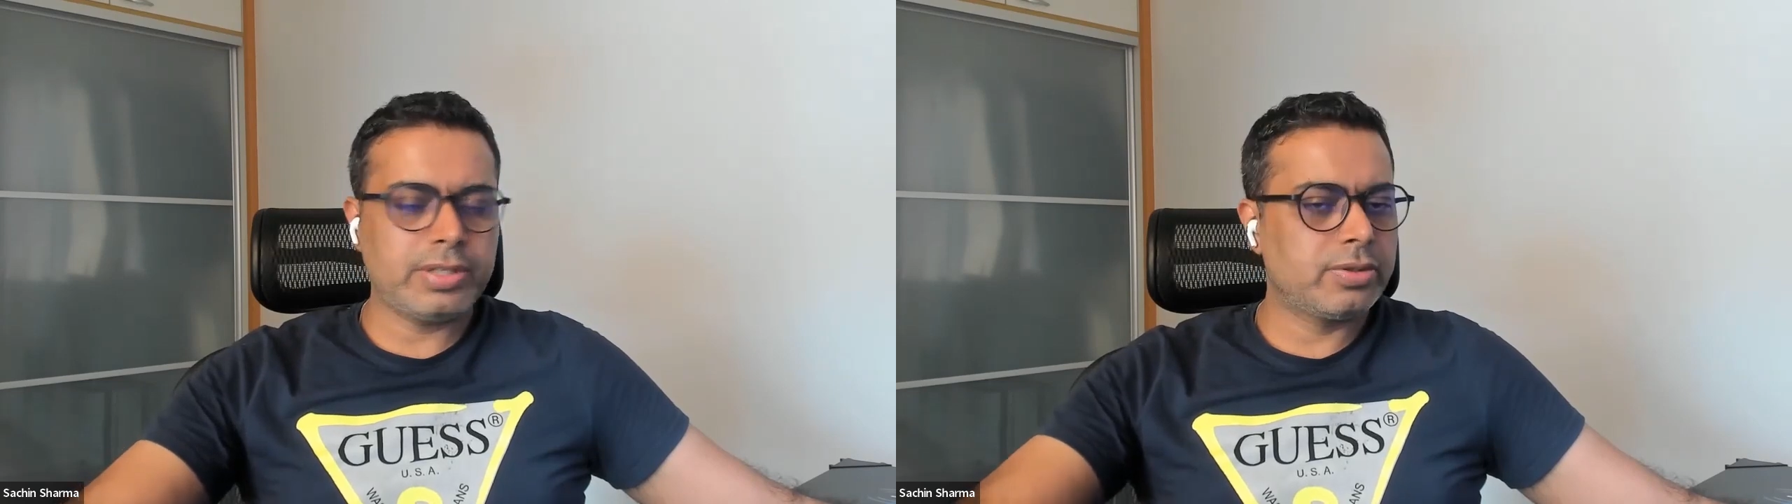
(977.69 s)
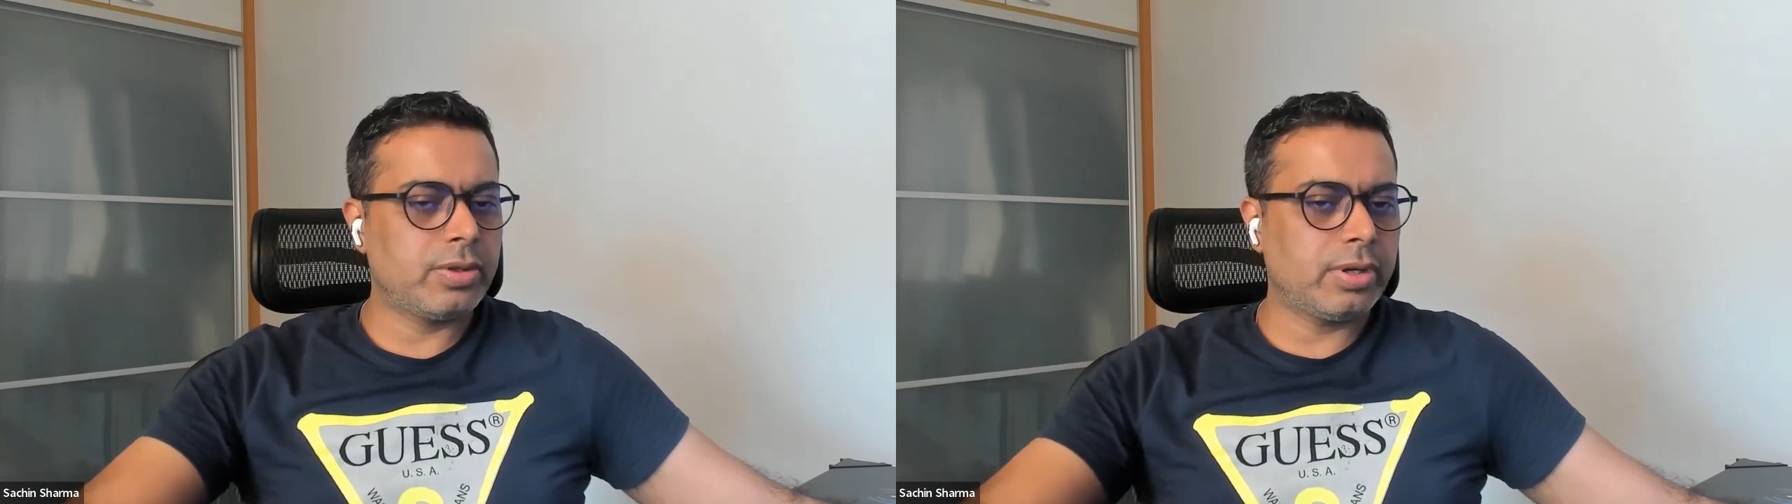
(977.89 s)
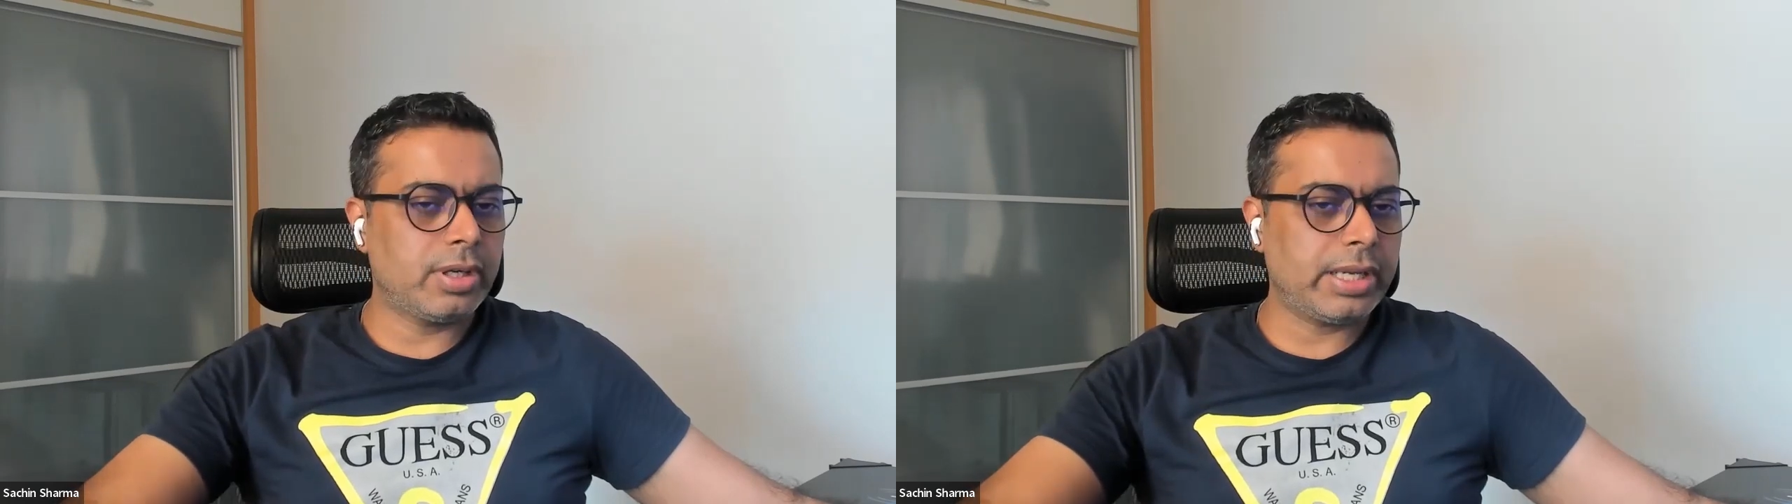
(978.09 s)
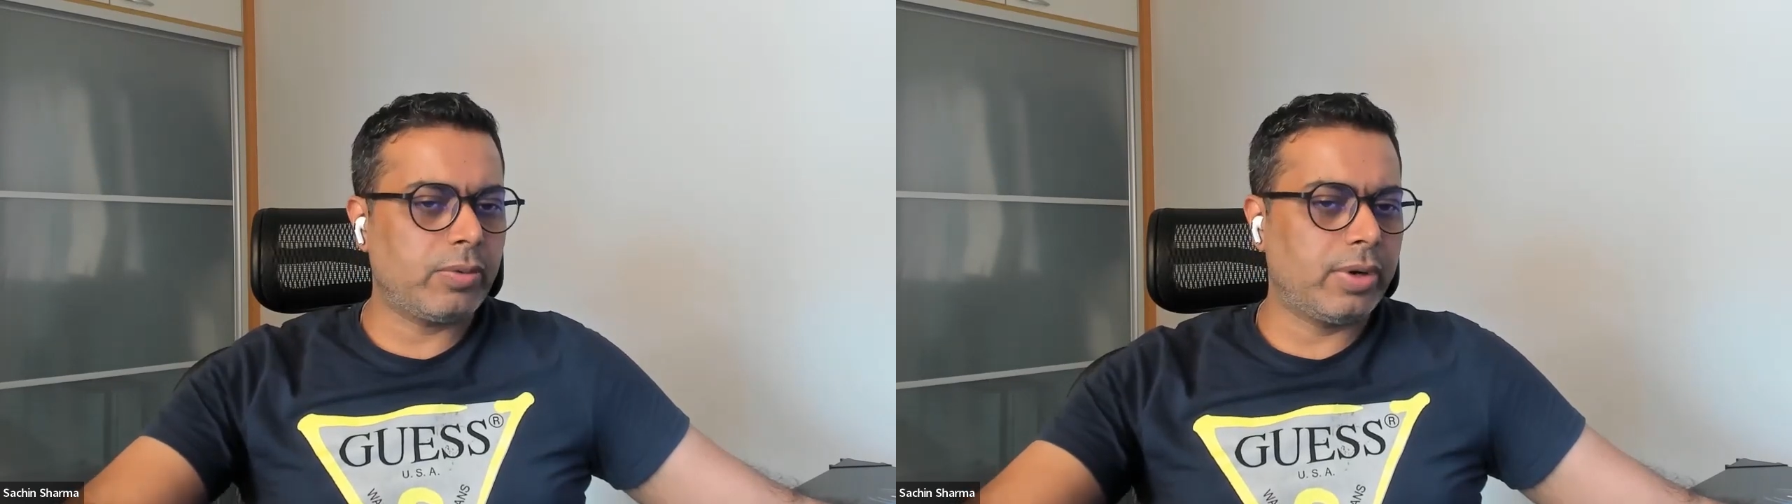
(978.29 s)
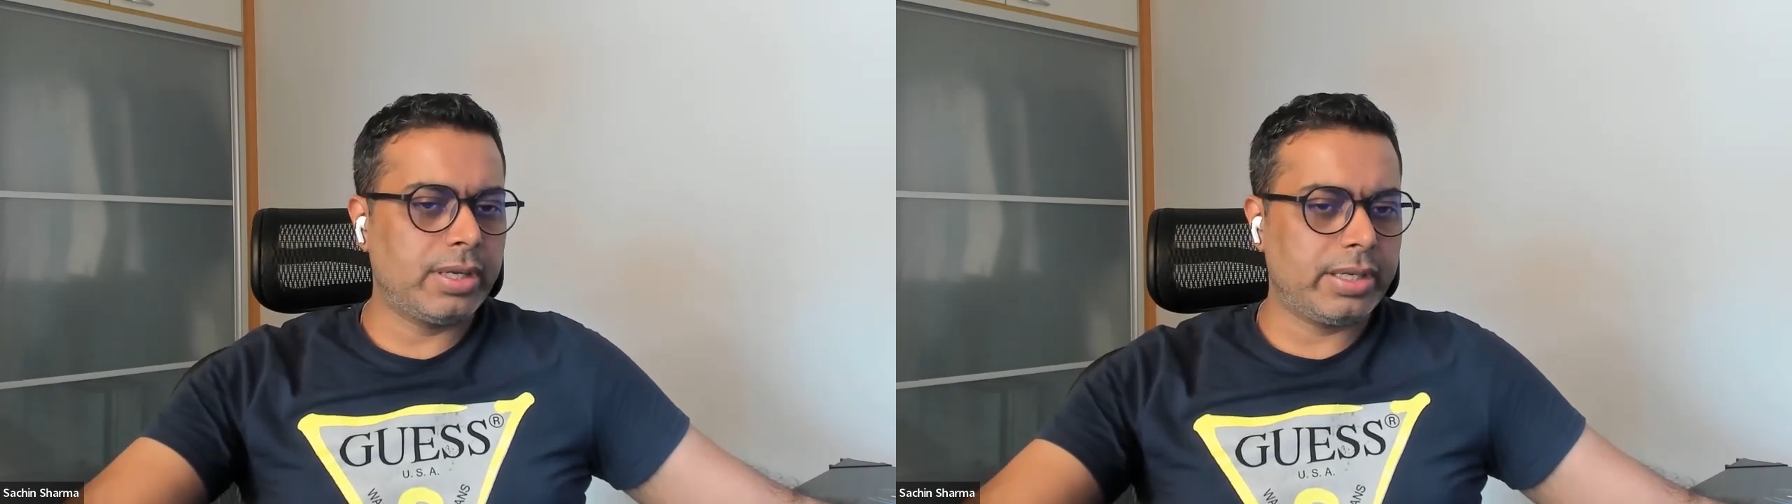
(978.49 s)
is not like
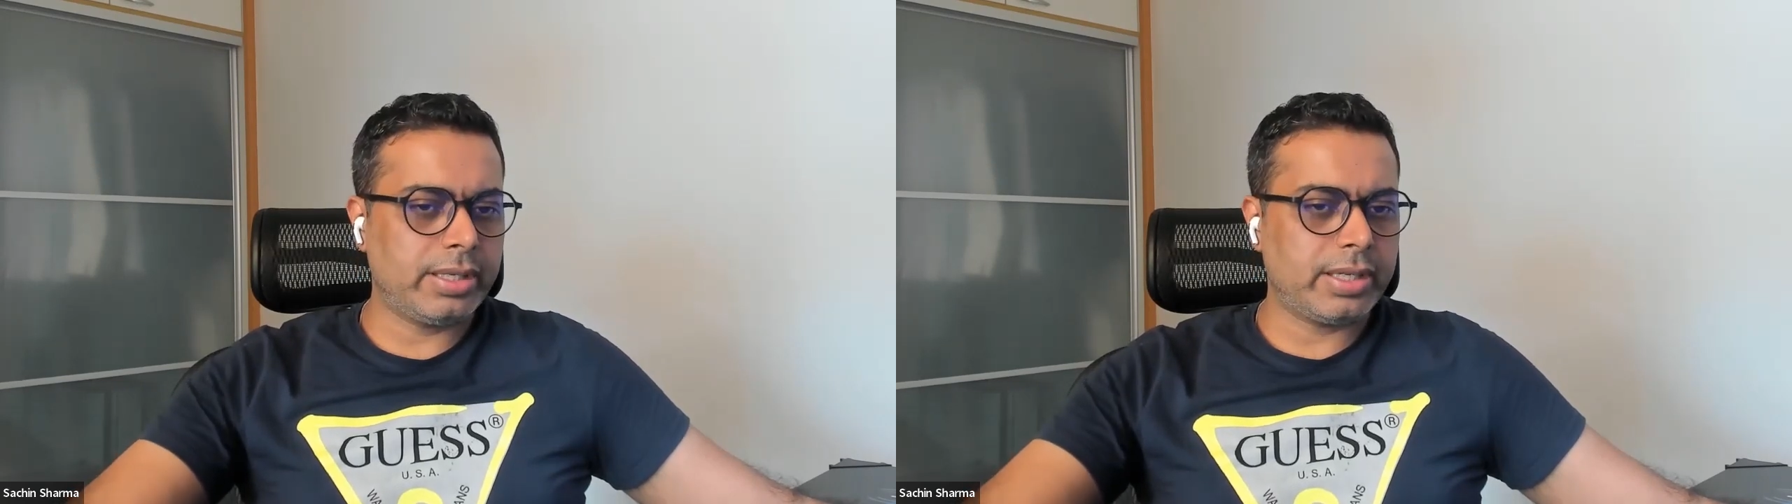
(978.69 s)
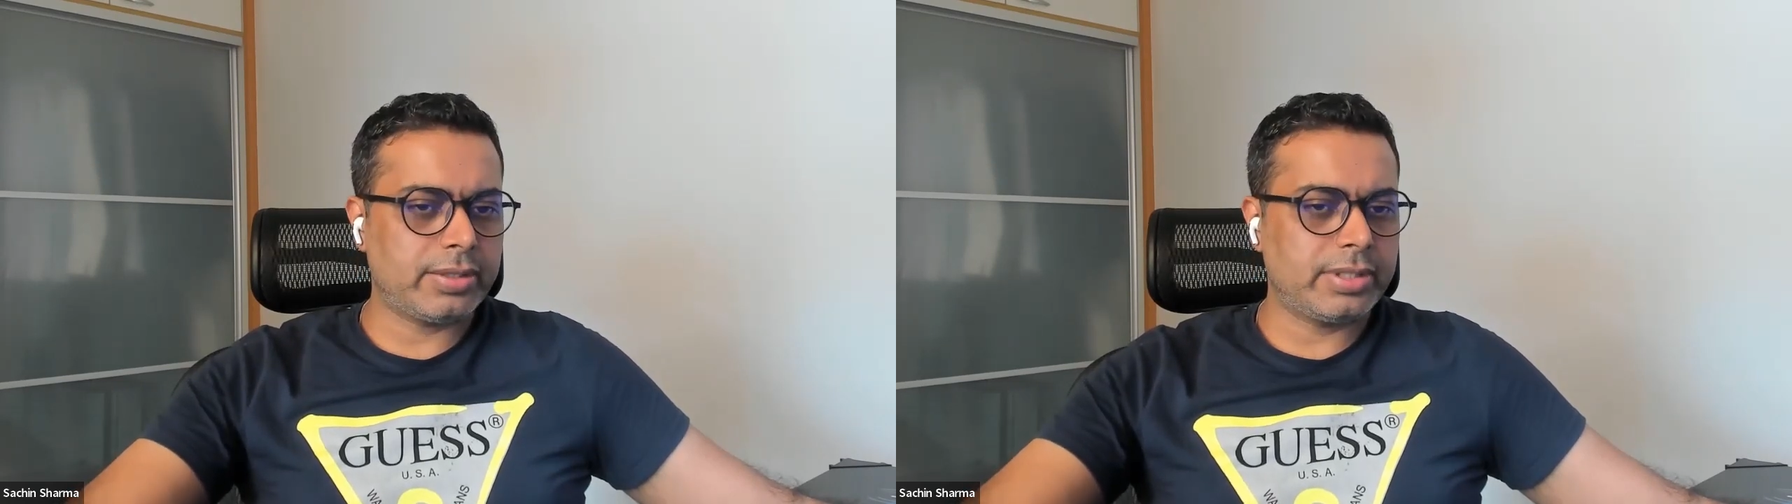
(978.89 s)
oil and gas.